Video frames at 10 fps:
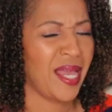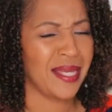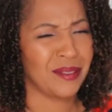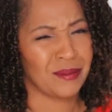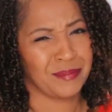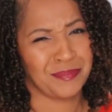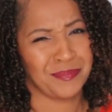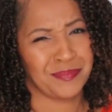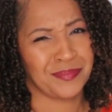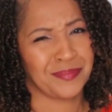I know,
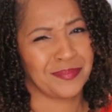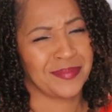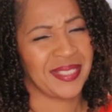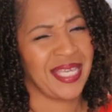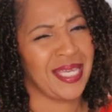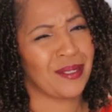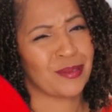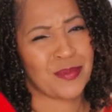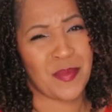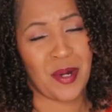it
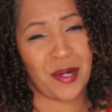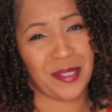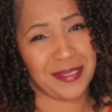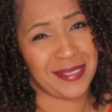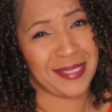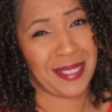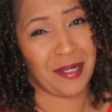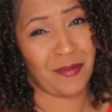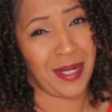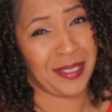hurts my heart to say
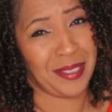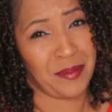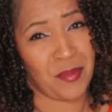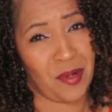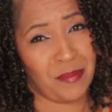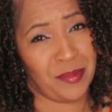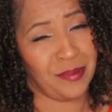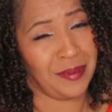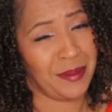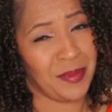granite and
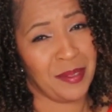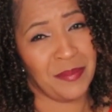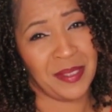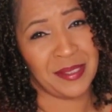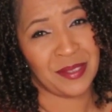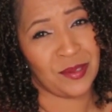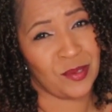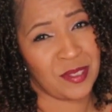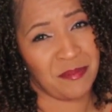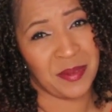marble. I mean, because
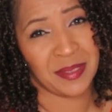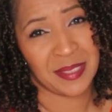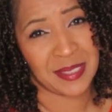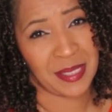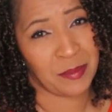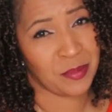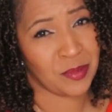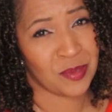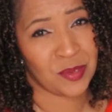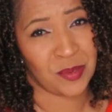those have been the
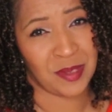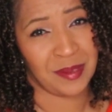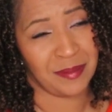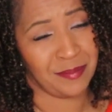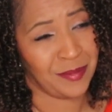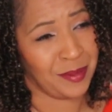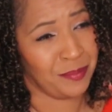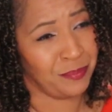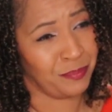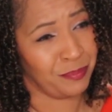staples or
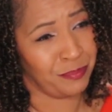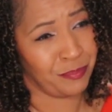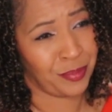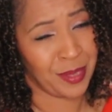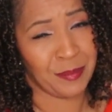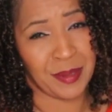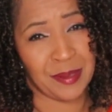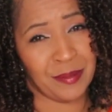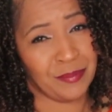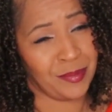the
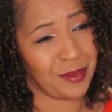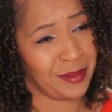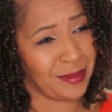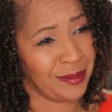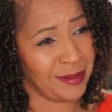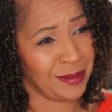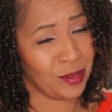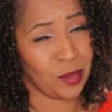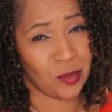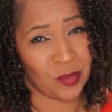premium, but the
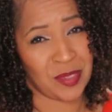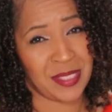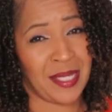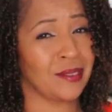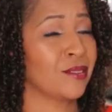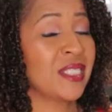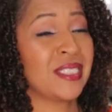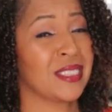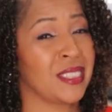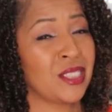gold standard
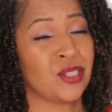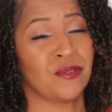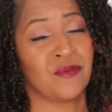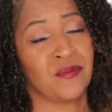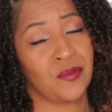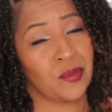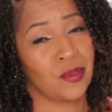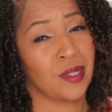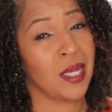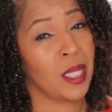in the kitchen
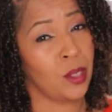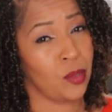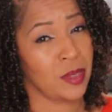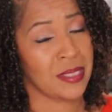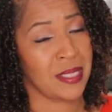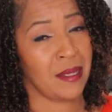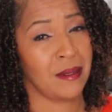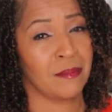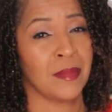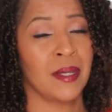for a long
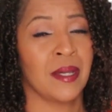time.